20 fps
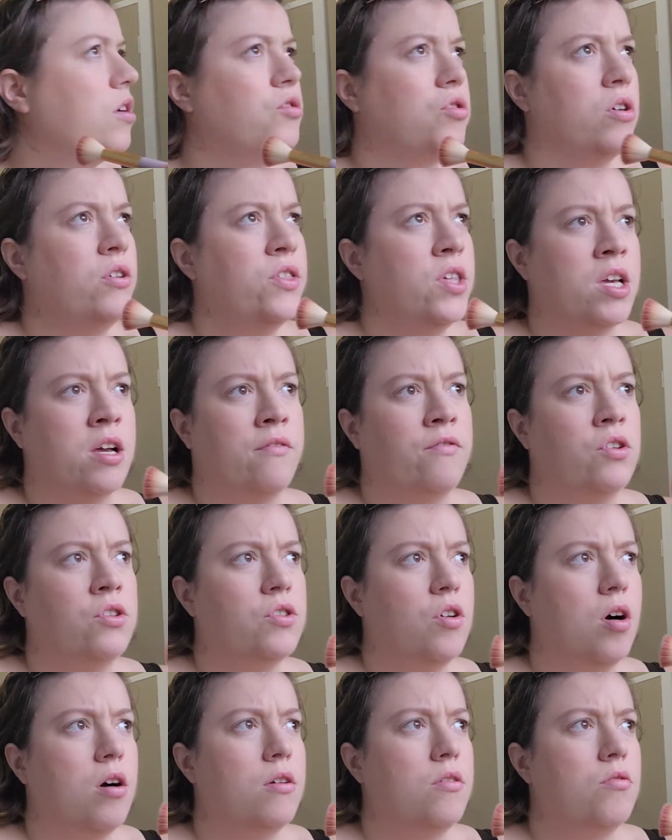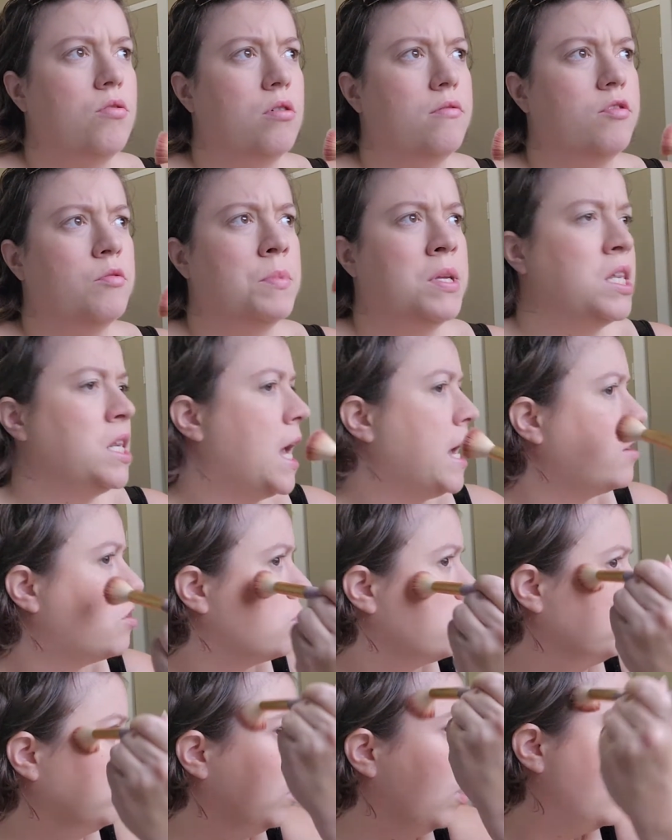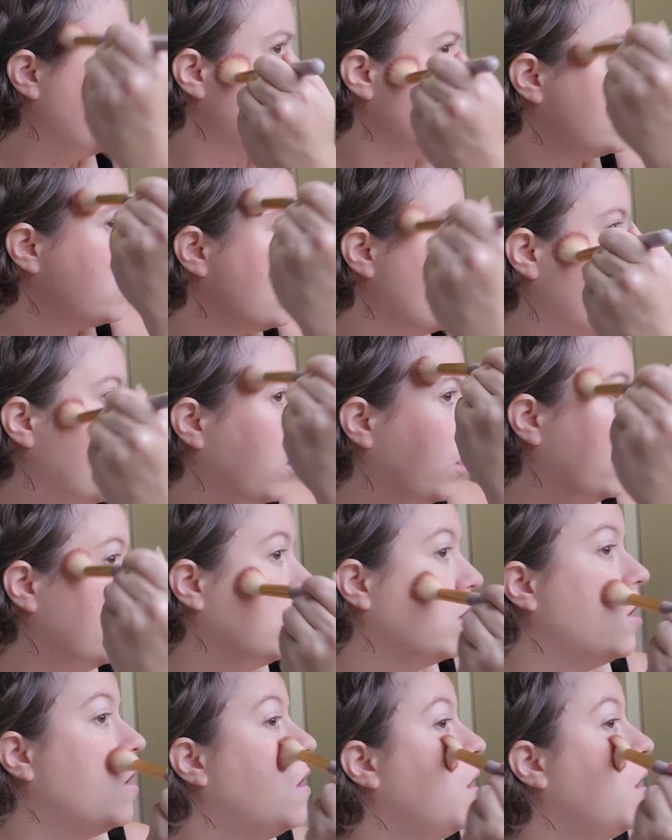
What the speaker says: don't think I've used either of them in natural light, so